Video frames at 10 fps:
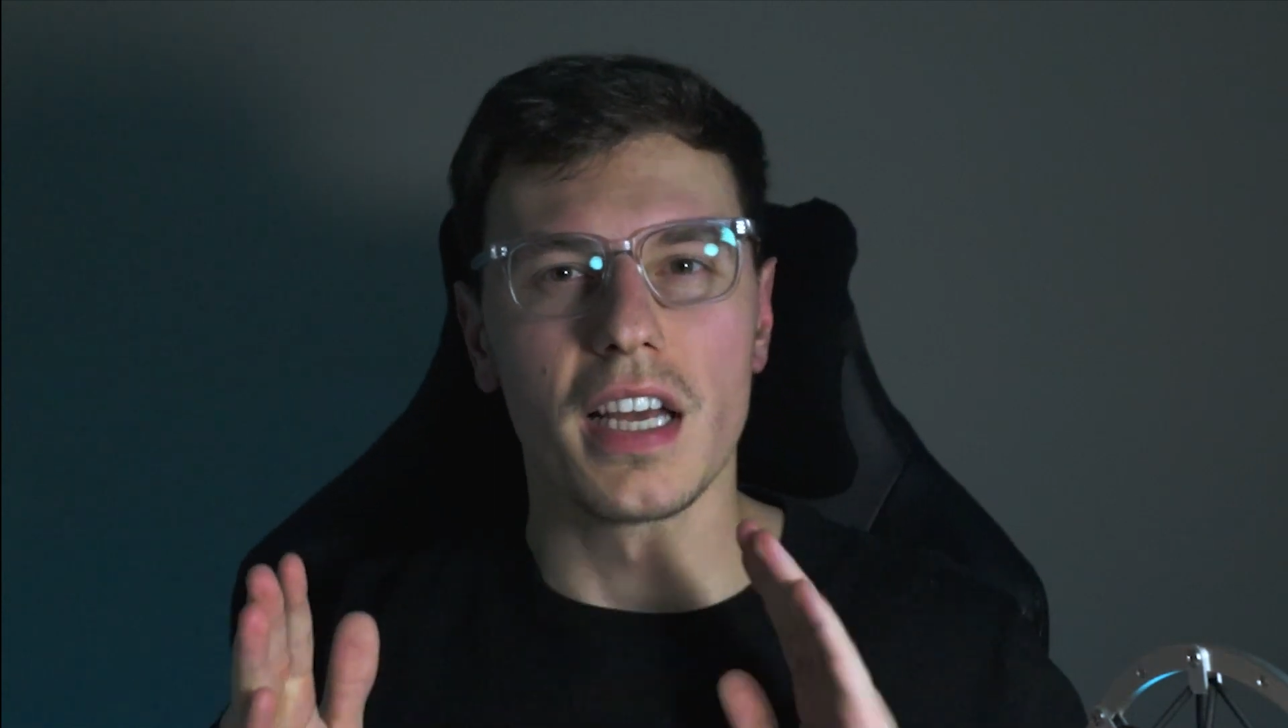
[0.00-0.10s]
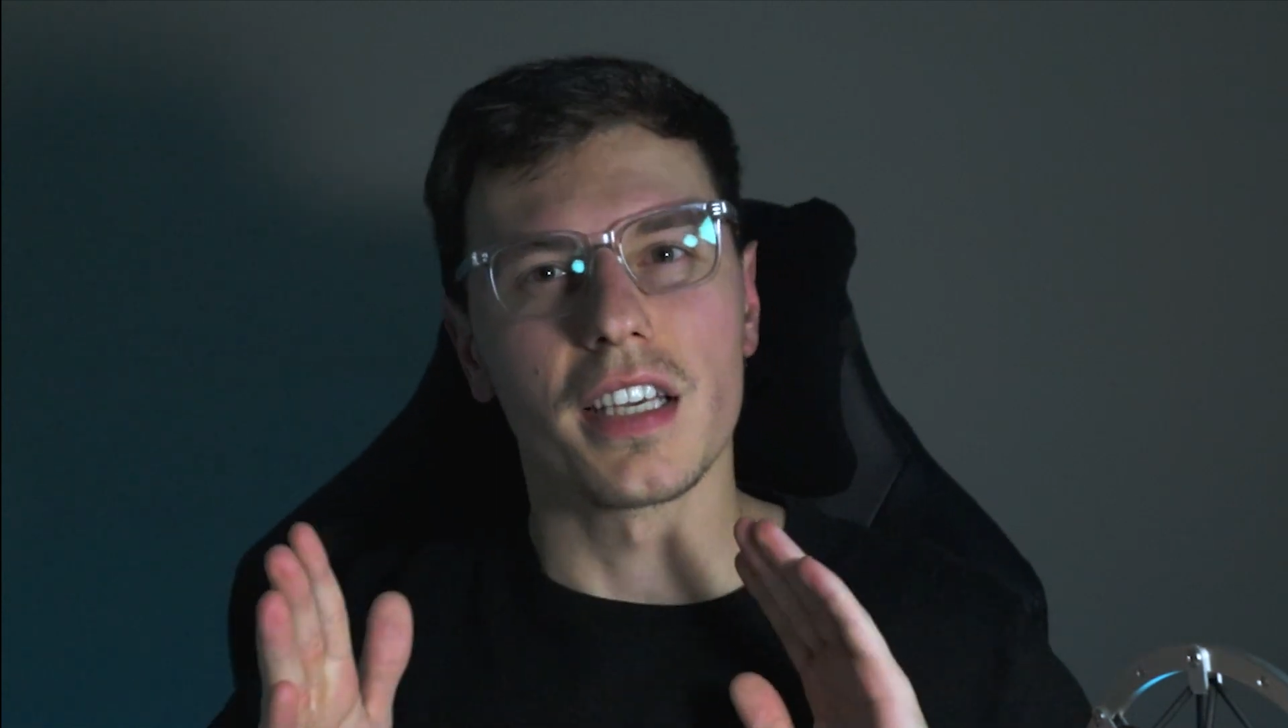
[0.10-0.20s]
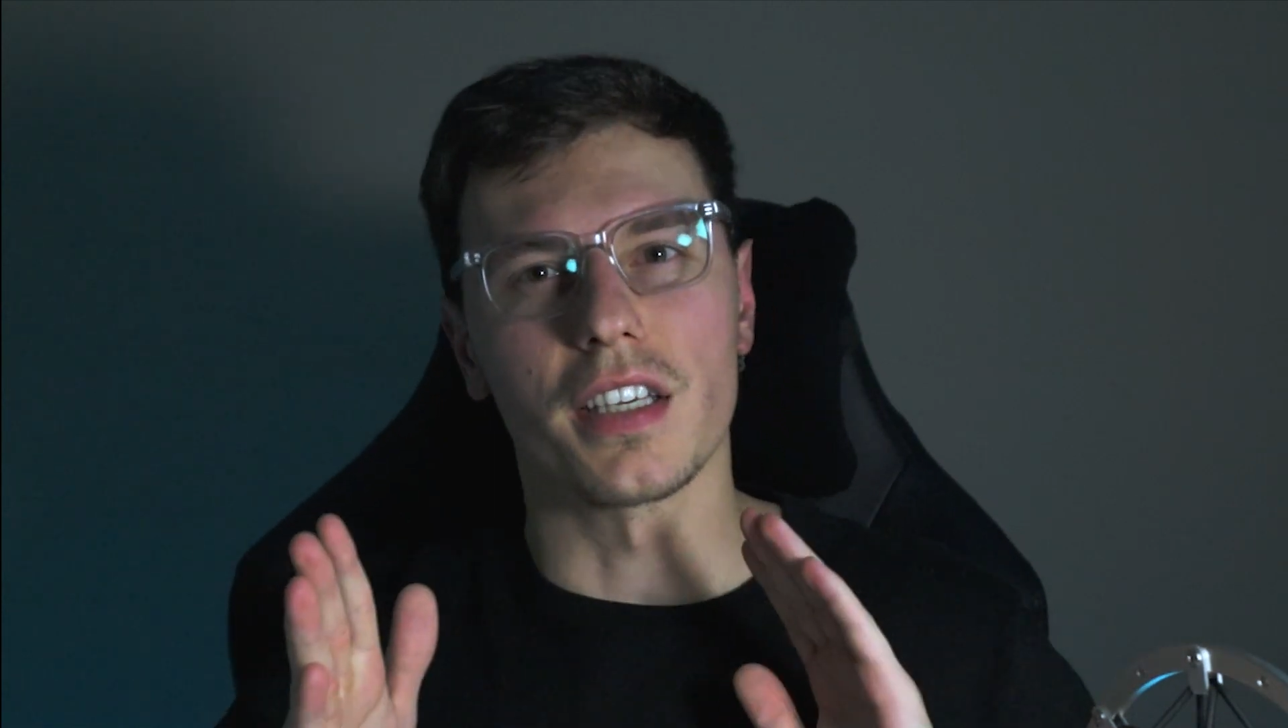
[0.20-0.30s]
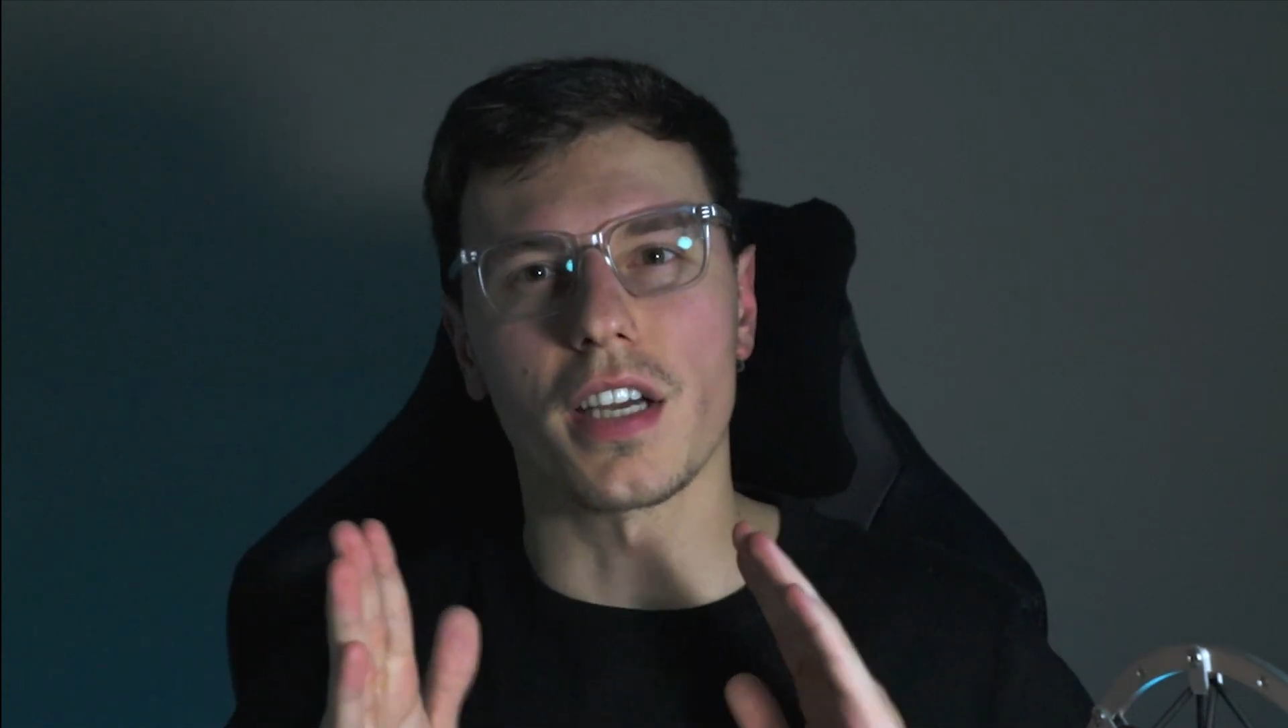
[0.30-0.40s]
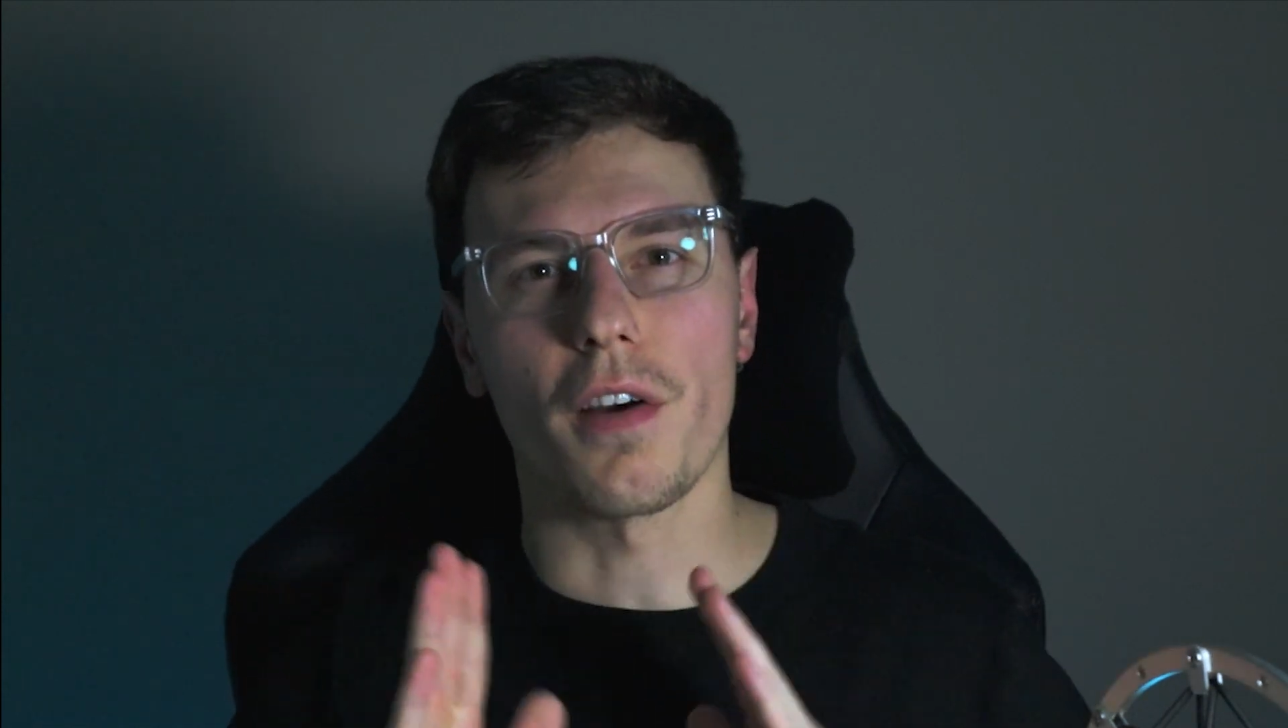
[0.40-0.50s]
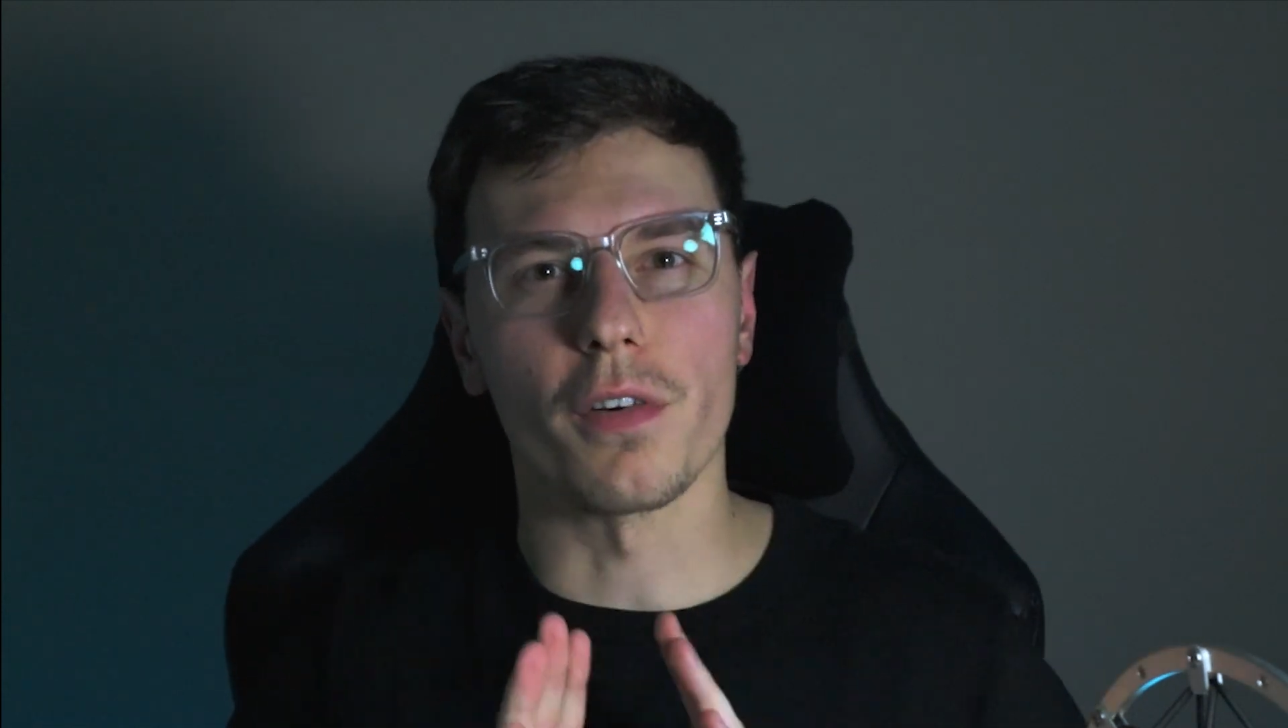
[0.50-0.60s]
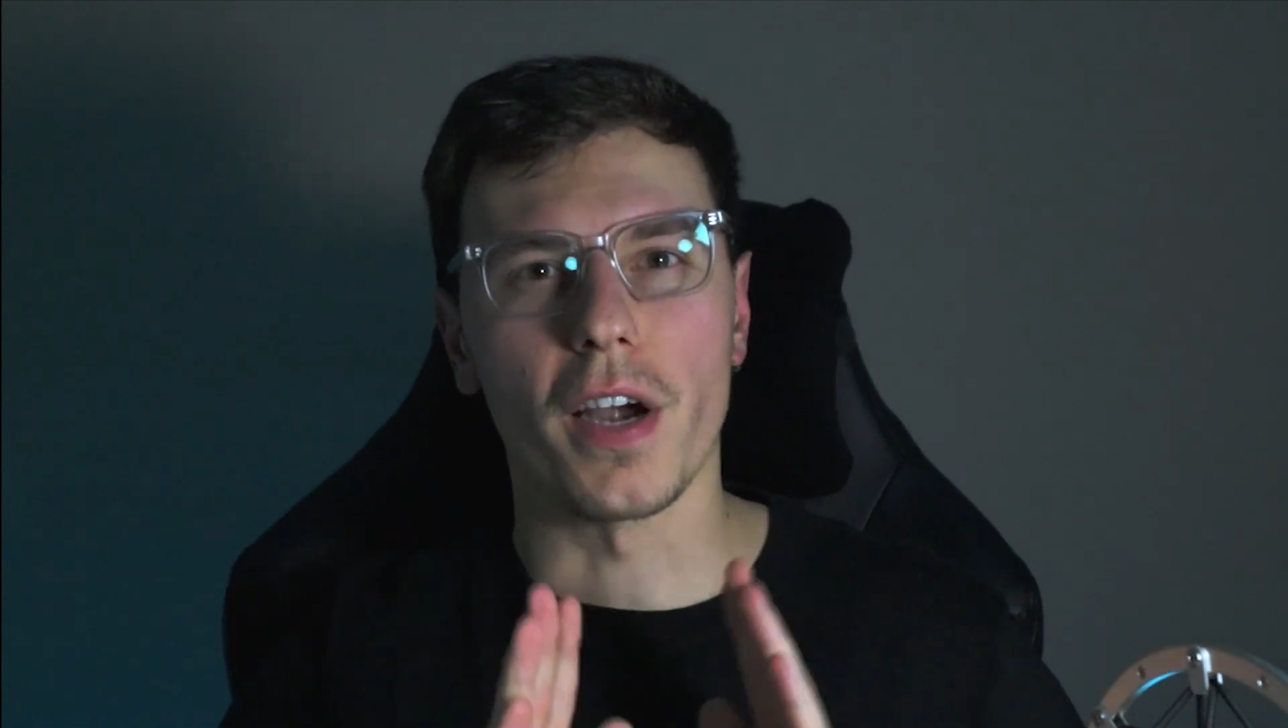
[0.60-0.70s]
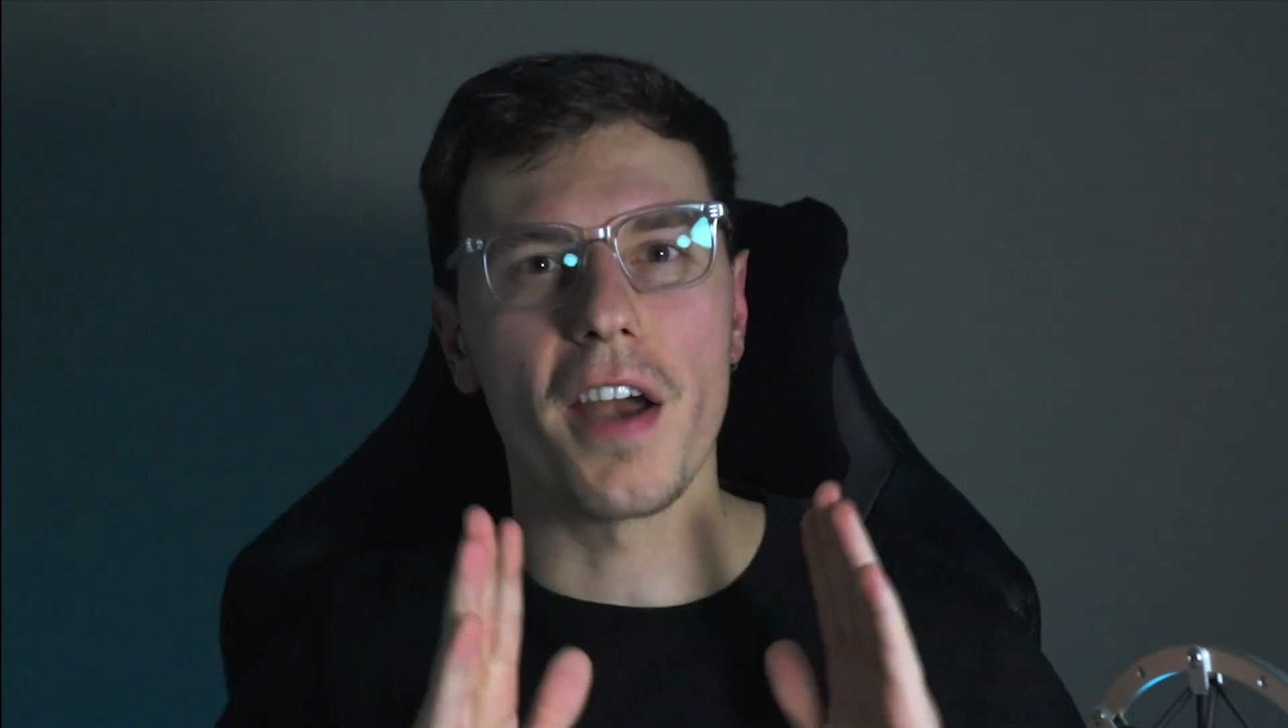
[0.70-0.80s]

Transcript: can cover